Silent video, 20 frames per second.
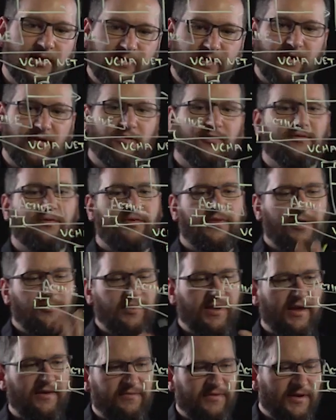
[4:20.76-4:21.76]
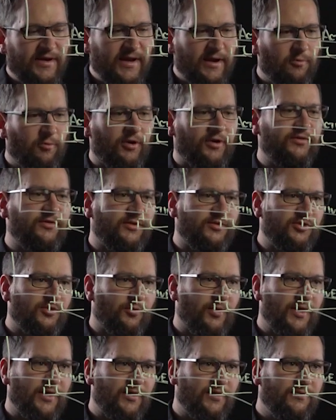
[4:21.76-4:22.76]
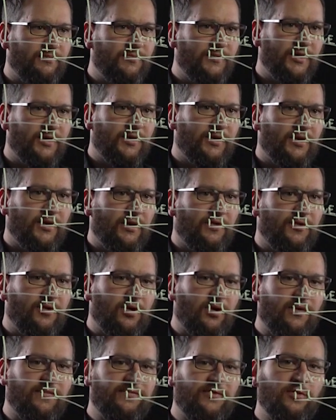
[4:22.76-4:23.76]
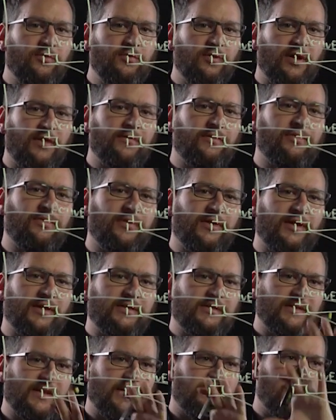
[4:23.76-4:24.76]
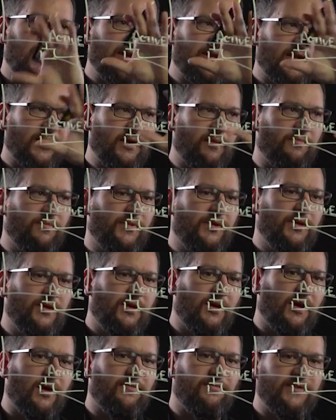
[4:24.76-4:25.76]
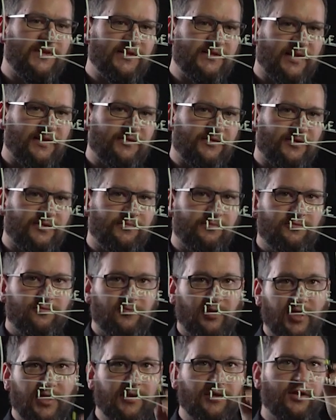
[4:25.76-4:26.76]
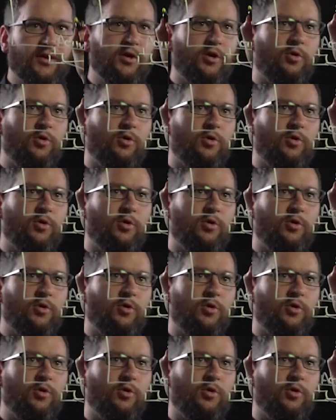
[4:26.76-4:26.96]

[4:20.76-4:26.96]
Now that we have the network situated, there are a few other things that make up a vCenter, right?